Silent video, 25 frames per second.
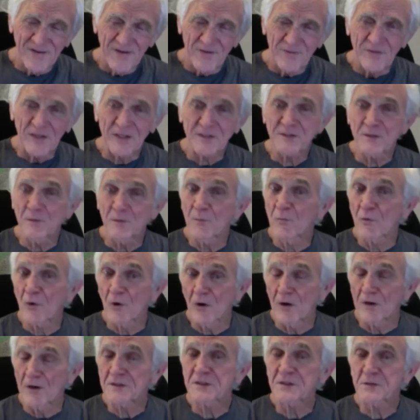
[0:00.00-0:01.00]
That's a
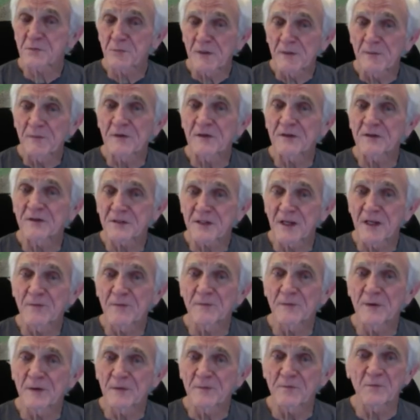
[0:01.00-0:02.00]
broad, sweeping
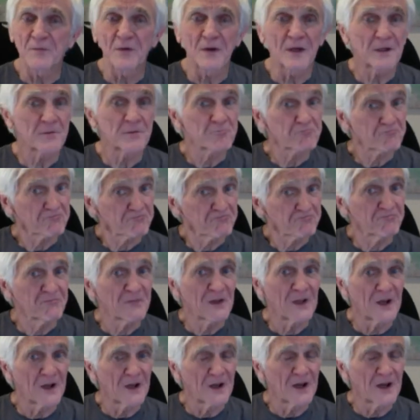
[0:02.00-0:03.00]
statement, but yeah,